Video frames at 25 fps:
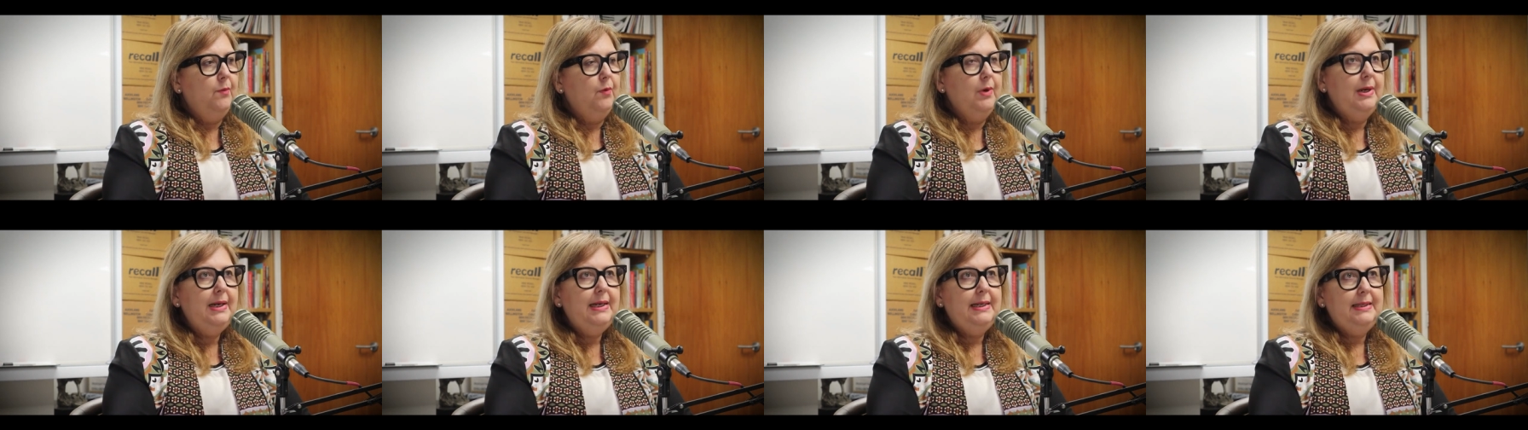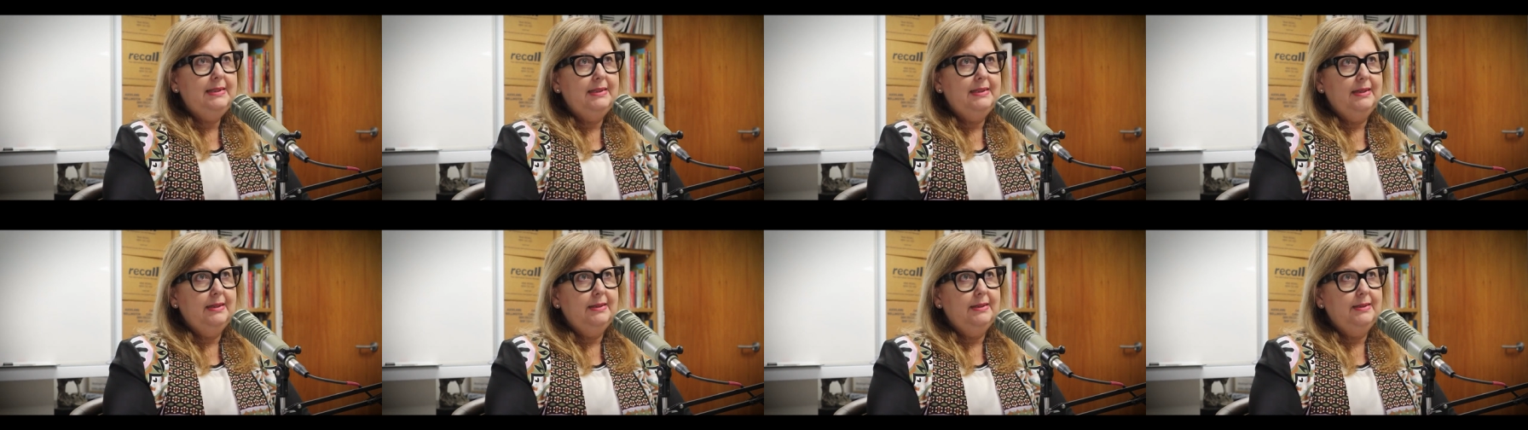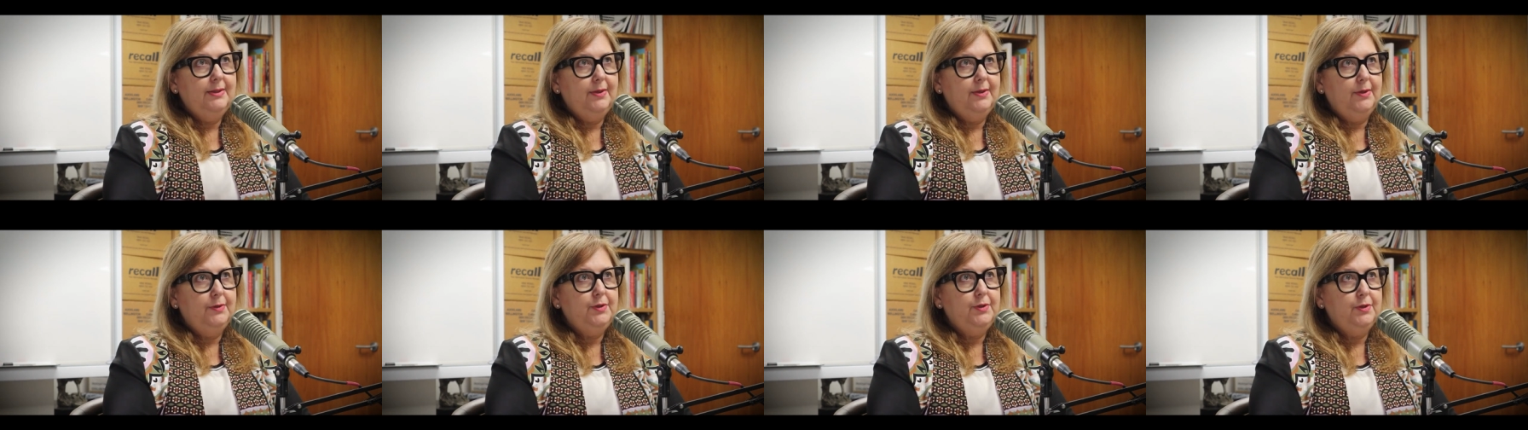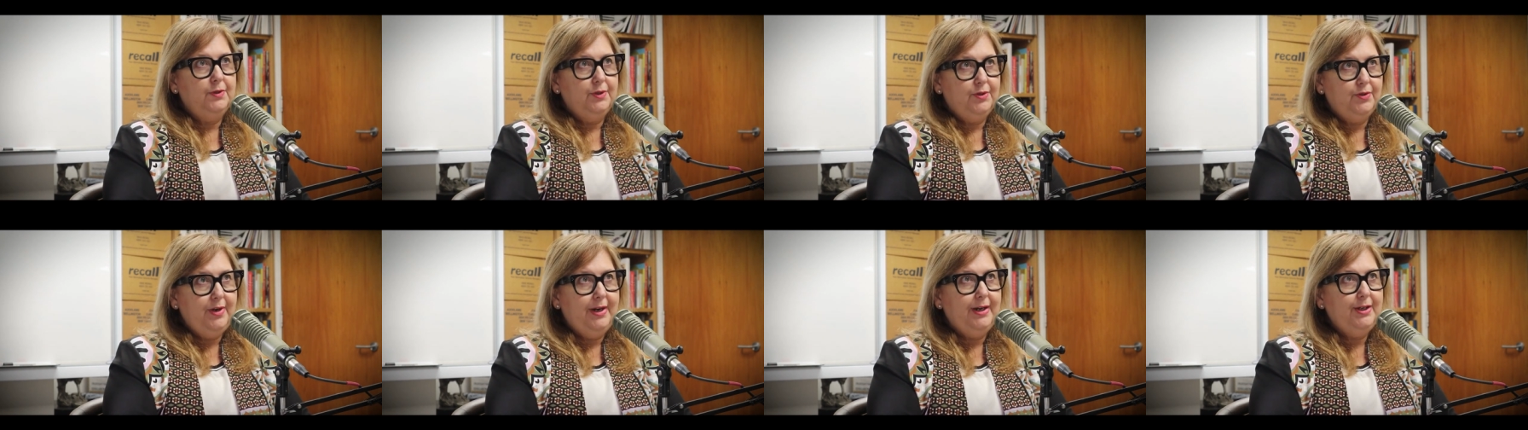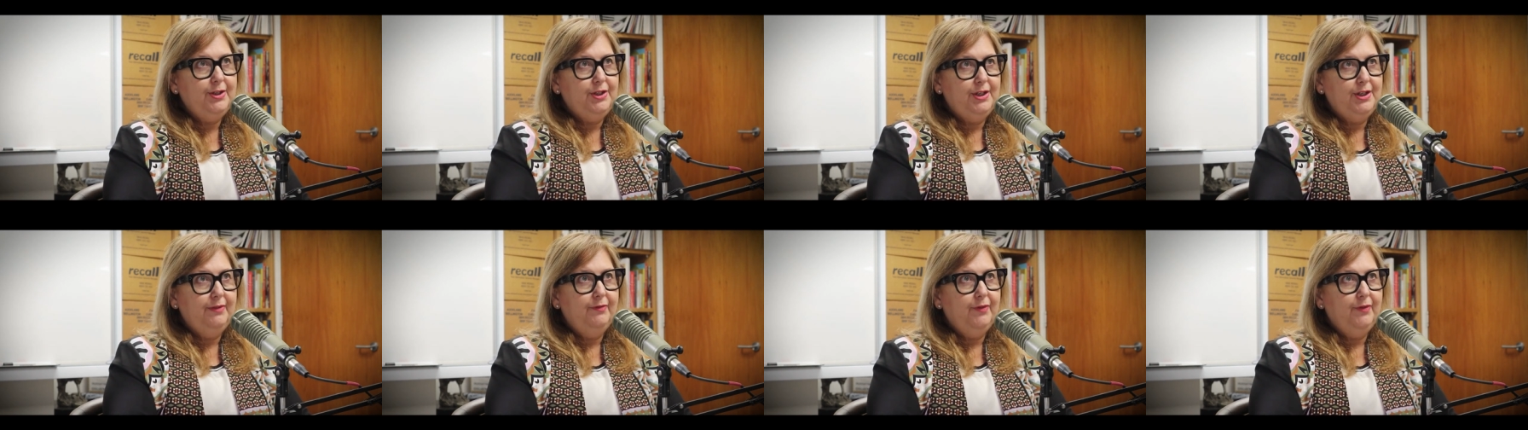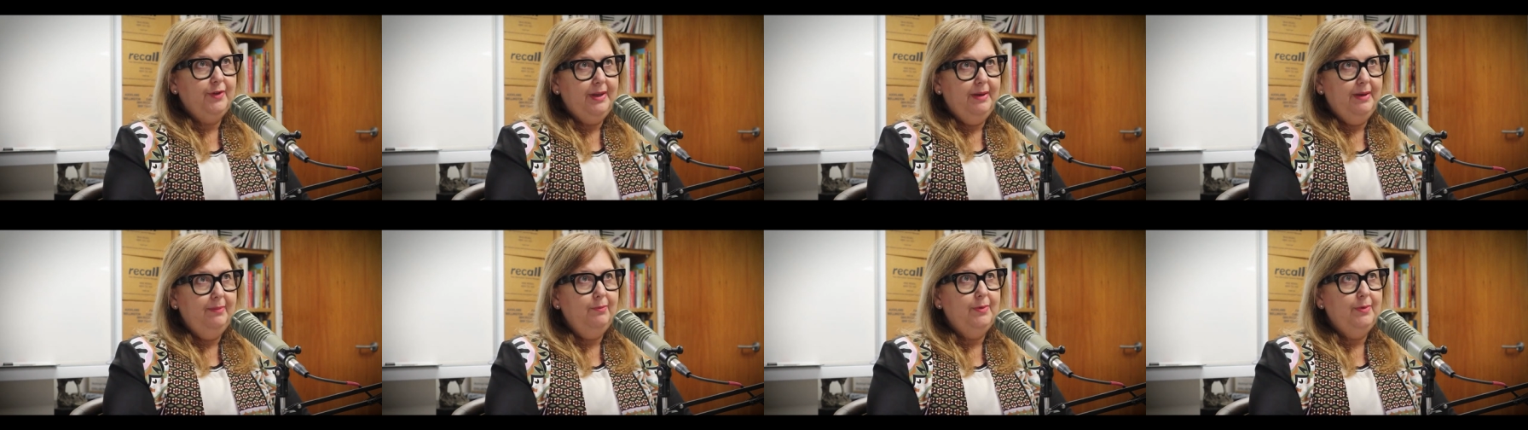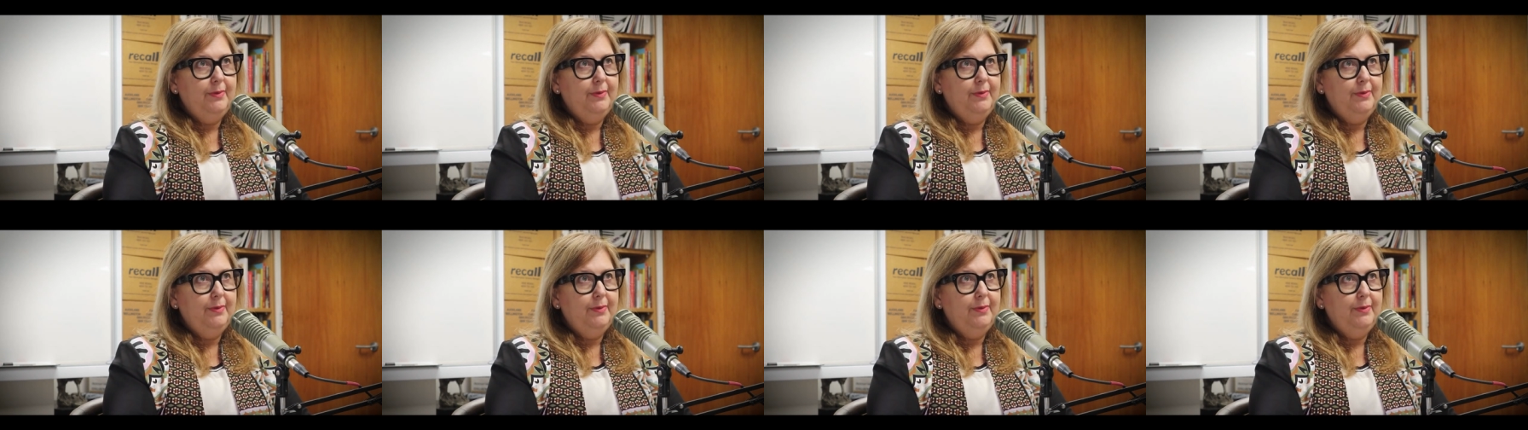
released a social strategy for them.